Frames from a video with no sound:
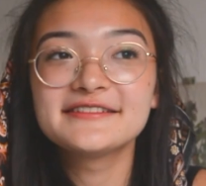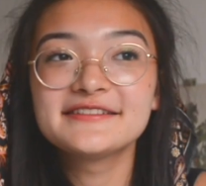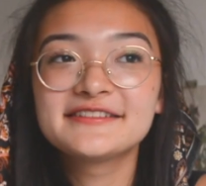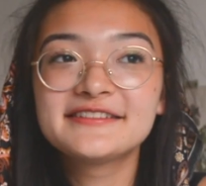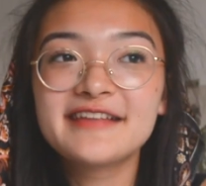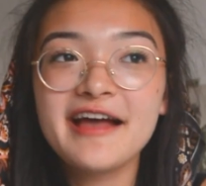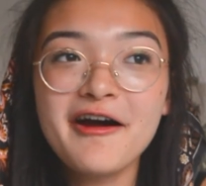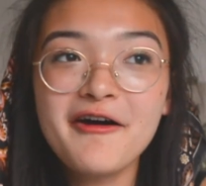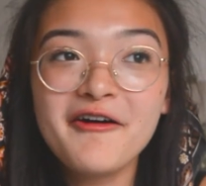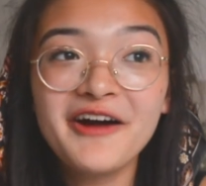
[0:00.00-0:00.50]

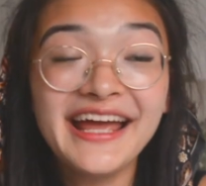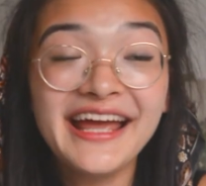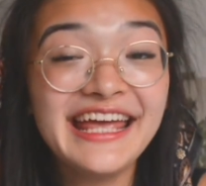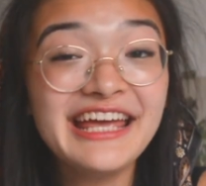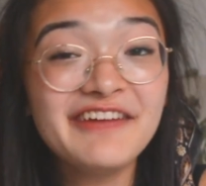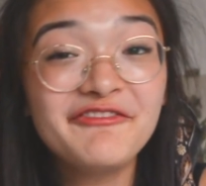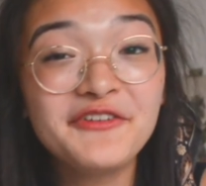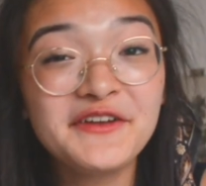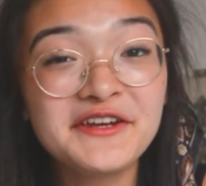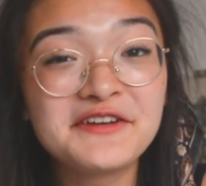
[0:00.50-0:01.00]
So
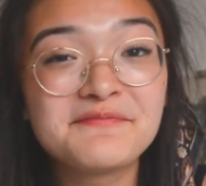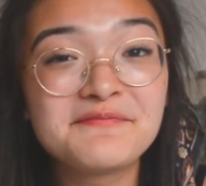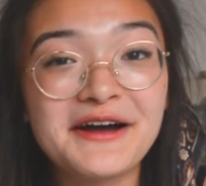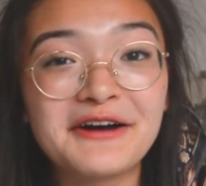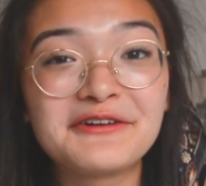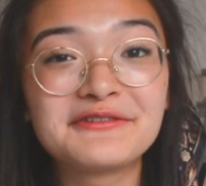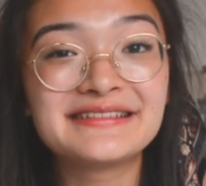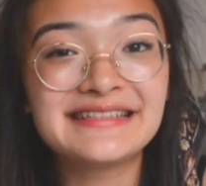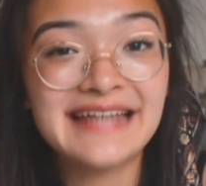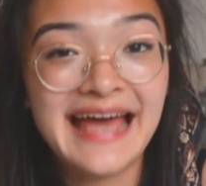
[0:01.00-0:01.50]
if in
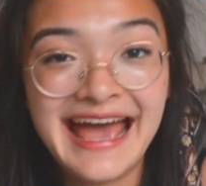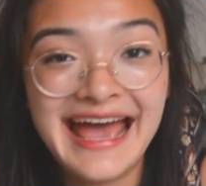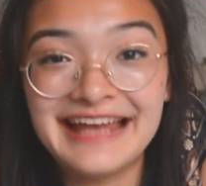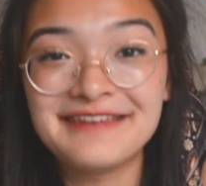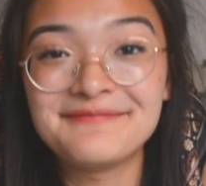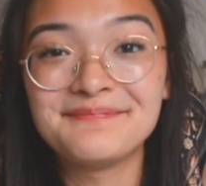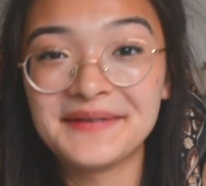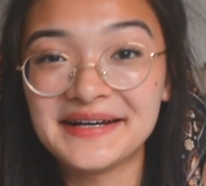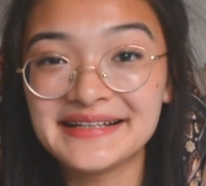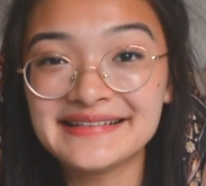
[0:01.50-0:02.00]
about
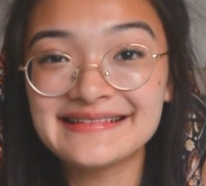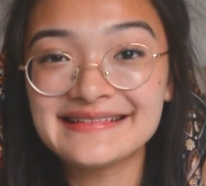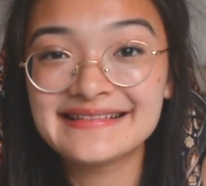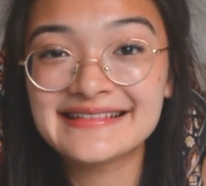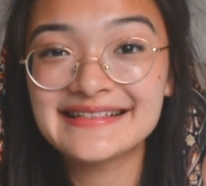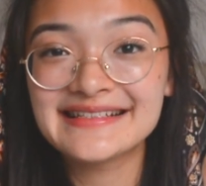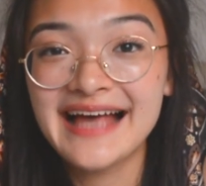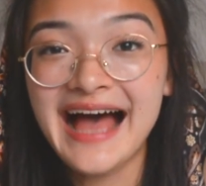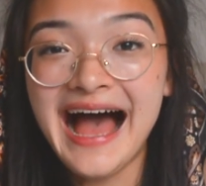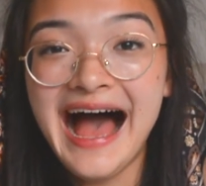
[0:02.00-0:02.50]
10
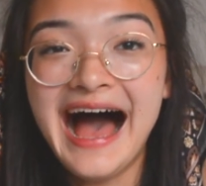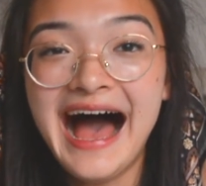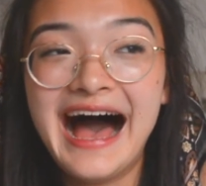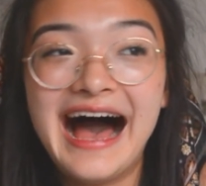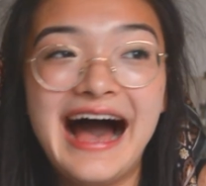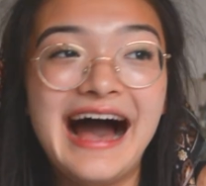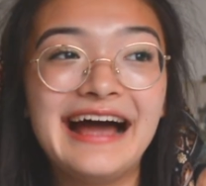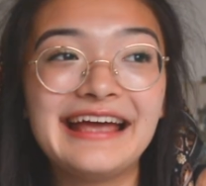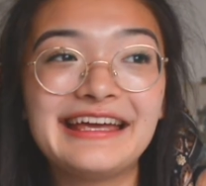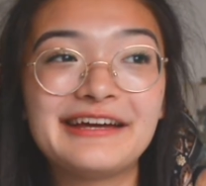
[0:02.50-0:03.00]
months
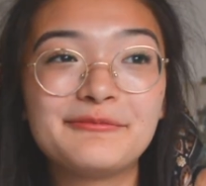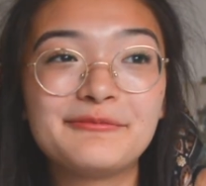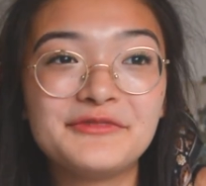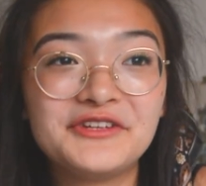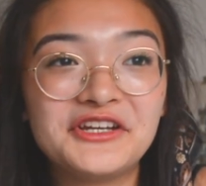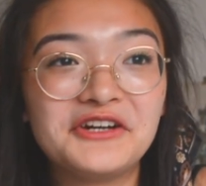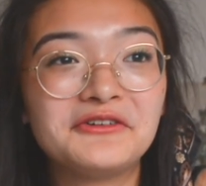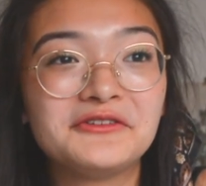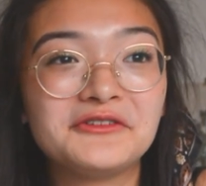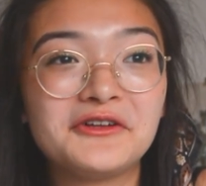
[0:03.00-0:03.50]
I am
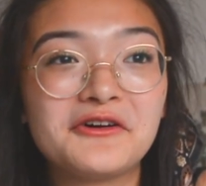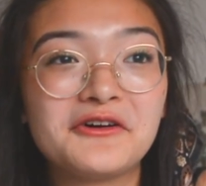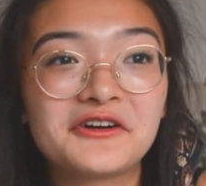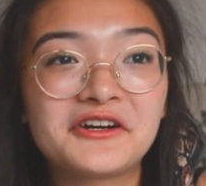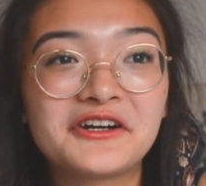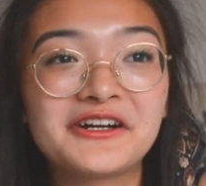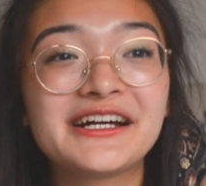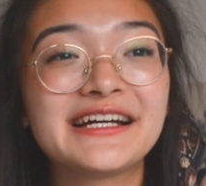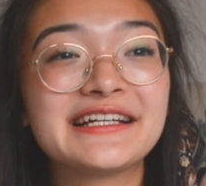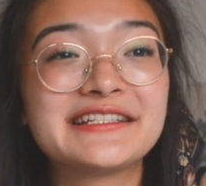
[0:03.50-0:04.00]
no
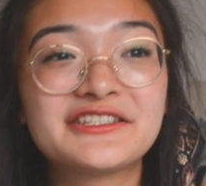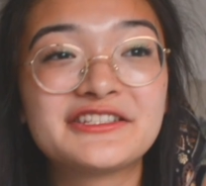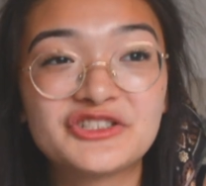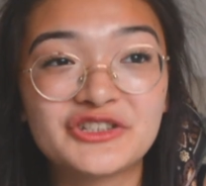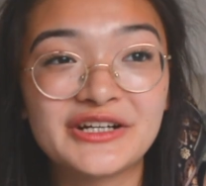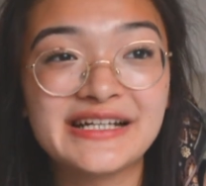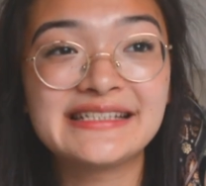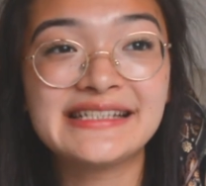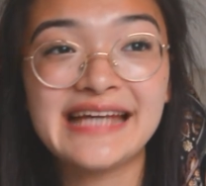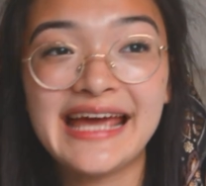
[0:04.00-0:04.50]
longer a
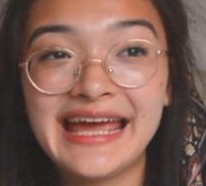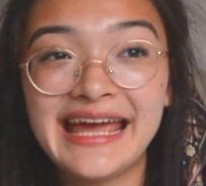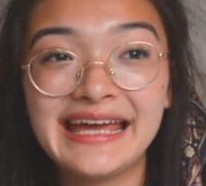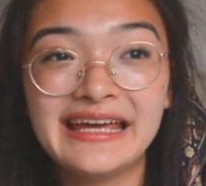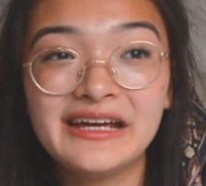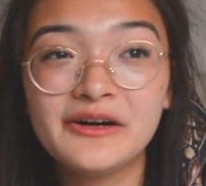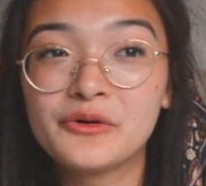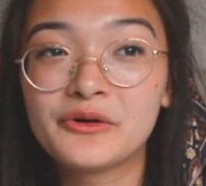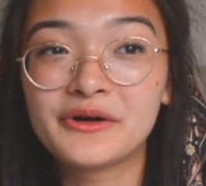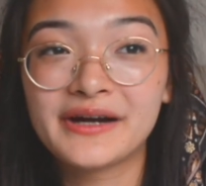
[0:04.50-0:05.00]
straight
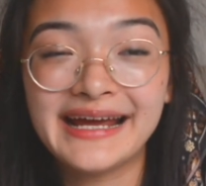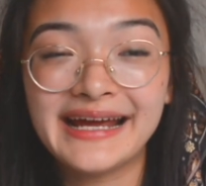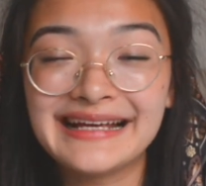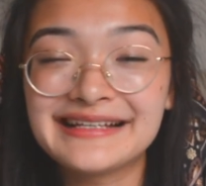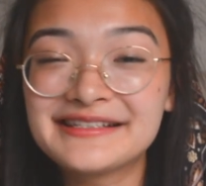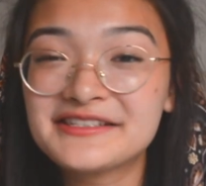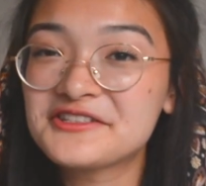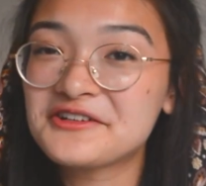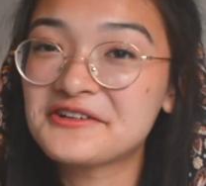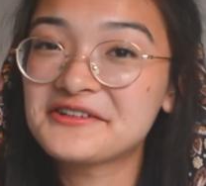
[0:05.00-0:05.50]
A or
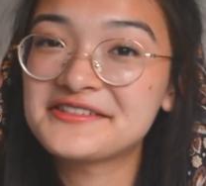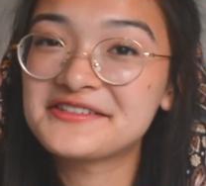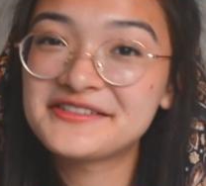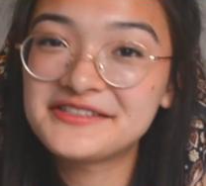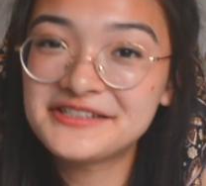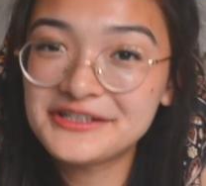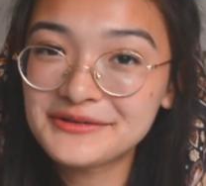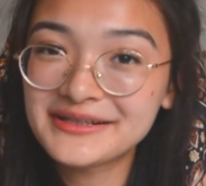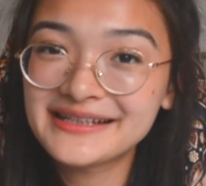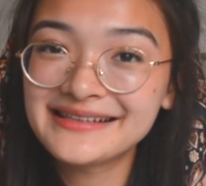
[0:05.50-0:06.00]
A-star
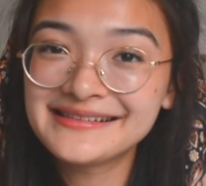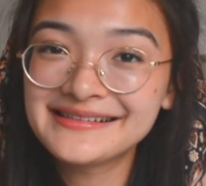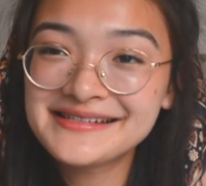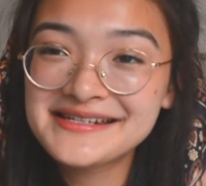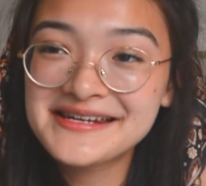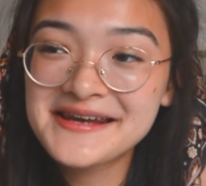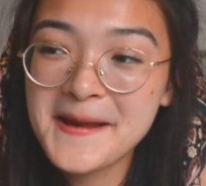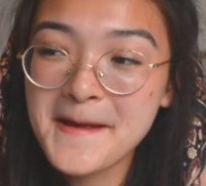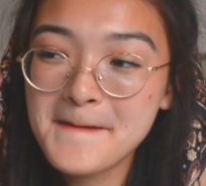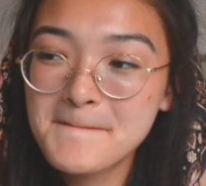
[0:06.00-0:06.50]

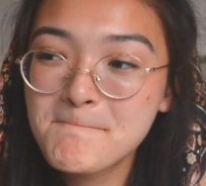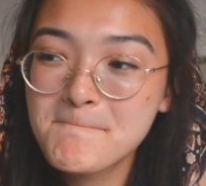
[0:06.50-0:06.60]
student,